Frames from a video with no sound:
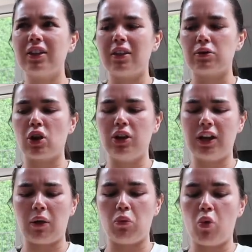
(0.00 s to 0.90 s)
there was only
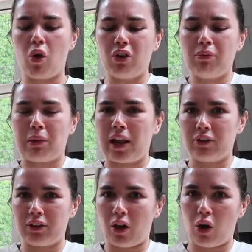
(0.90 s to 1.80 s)
like one
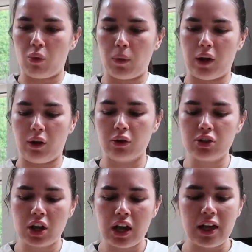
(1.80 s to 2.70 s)
blender in the whole
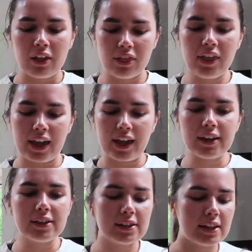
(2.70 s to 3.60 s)
world?
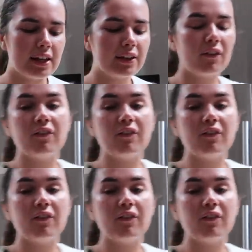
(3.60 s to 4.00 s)
This is